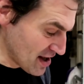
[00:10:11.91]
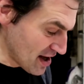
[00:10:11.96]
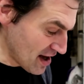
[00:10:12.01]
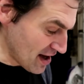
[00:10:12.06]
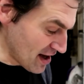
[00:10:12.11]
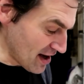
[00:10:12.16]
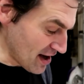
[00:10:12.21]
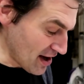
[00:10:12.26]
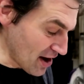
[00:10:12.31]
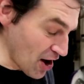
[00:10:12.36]

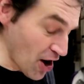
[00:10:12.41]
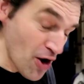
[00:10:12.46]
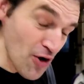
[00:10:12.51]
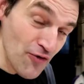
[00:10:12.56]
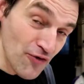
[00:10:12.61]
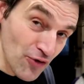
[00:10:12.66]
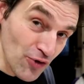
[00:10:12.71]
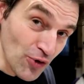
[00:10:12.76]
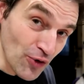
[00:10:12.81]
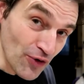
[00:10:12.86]
Uh,
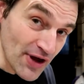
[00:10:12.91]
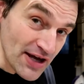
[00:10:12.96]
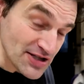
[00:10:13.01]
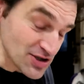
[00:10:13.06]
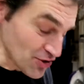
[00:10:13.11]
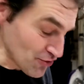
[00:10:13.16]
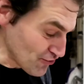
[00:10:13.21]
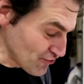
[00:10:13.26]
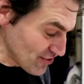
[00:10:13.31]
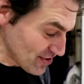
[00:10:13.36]
overall, that's
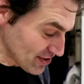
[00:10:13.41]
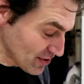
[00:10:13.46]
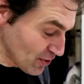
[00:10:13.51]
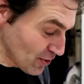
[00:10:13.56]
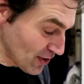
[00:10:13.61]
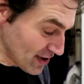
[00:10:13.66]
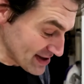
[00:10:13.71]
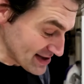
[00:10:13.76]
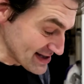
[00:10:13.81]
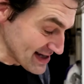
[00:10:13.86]
a r
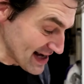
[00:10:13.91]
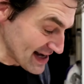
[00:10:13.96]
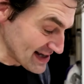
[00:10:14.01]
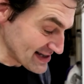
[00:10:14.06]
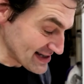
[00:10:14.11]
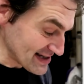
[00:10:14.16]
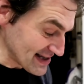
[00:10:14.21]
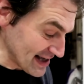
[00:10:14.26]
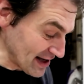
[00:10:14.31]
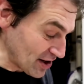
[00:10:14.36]
quite
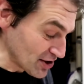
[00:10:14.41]
tasty.